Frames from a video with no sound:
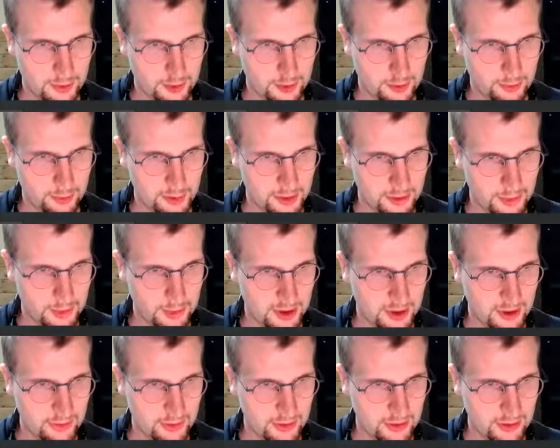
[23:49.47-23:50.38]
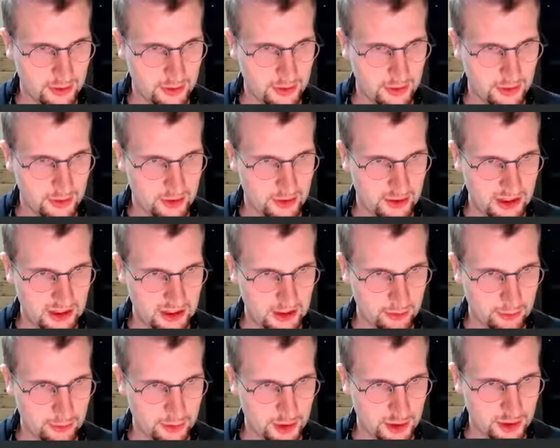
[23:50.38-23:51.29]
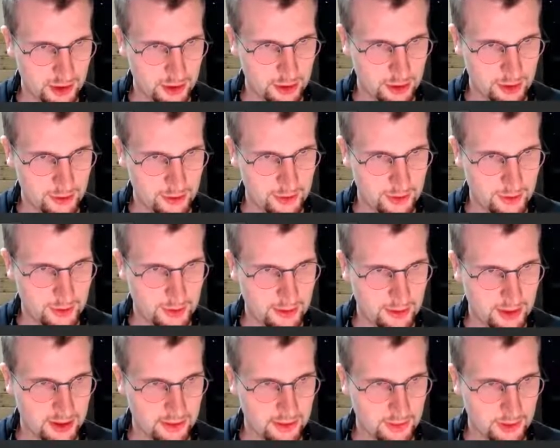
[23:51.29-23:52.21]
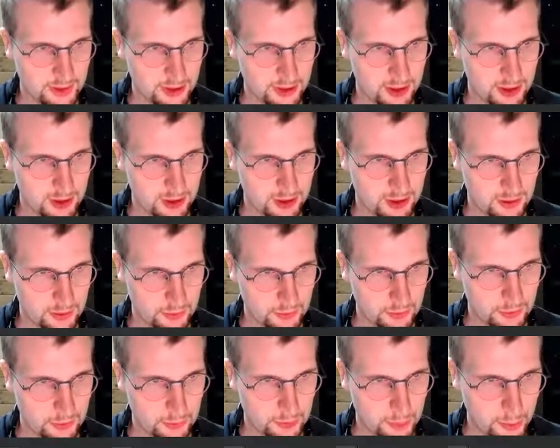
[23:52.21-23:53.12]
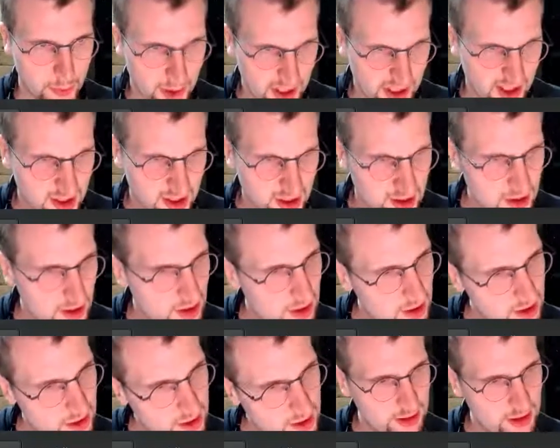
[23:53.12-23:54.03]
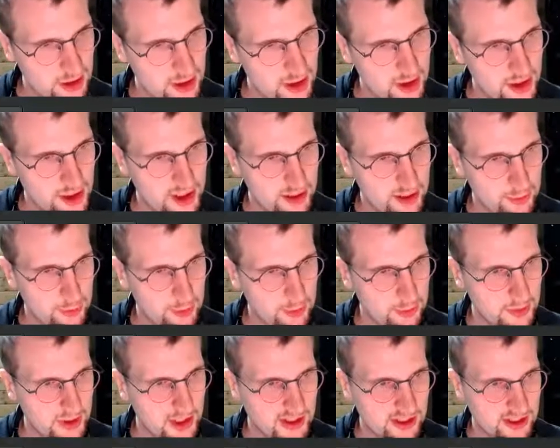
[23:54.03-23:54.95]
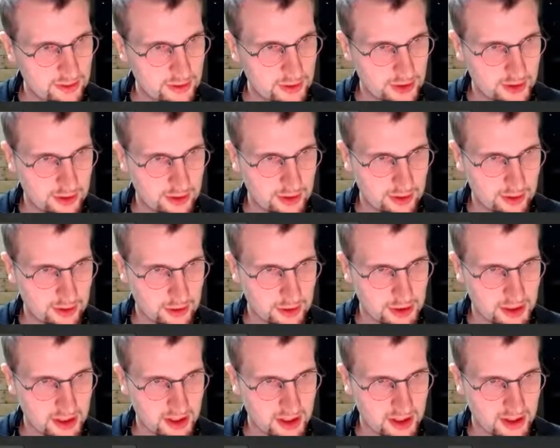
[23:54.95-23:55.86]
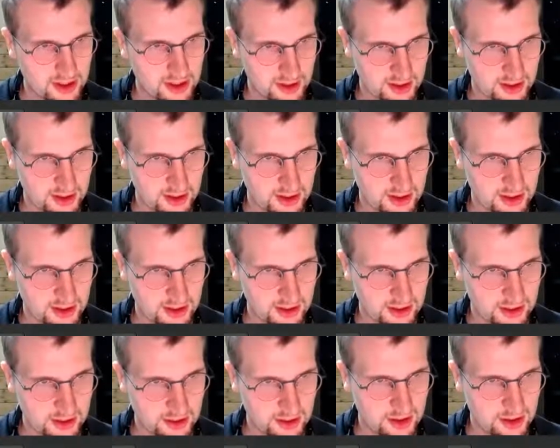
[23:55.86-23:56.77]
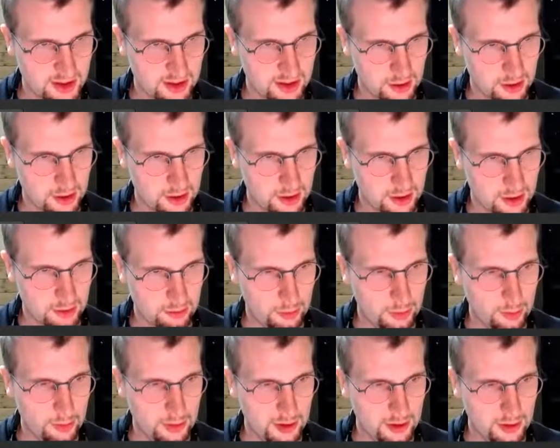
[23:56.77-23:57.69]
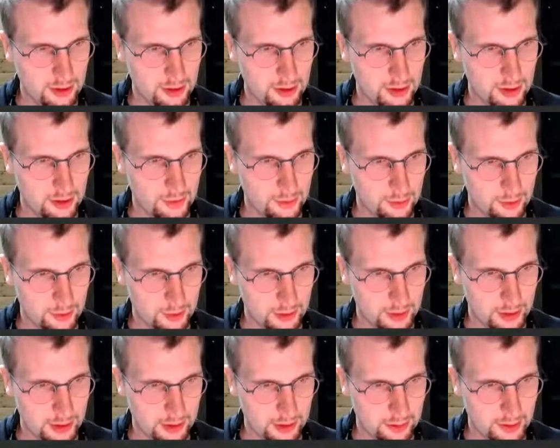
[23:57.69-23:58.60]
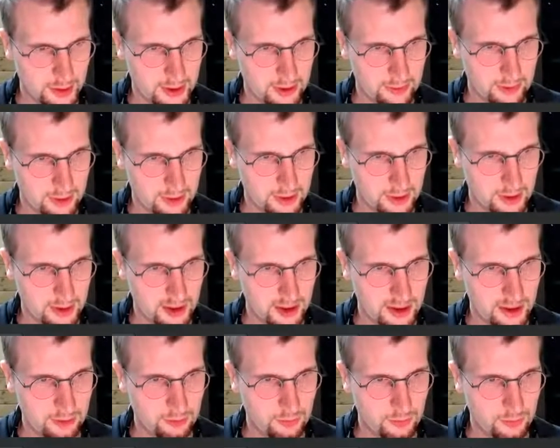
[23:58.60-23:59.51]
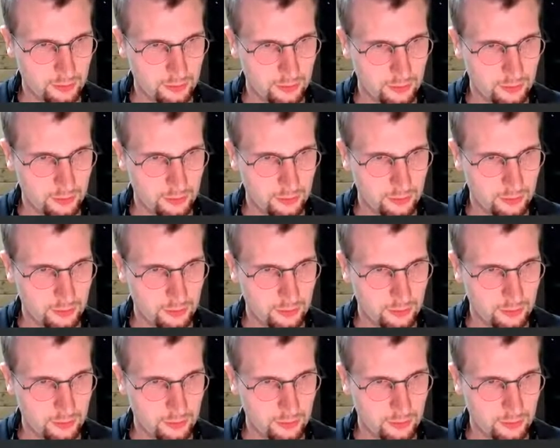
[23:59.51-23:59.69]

which will give us the result of the request function as well. Yeah, it wouldn't be that interesting in our case, I guess. Well, we can use it for logging or whatever. And then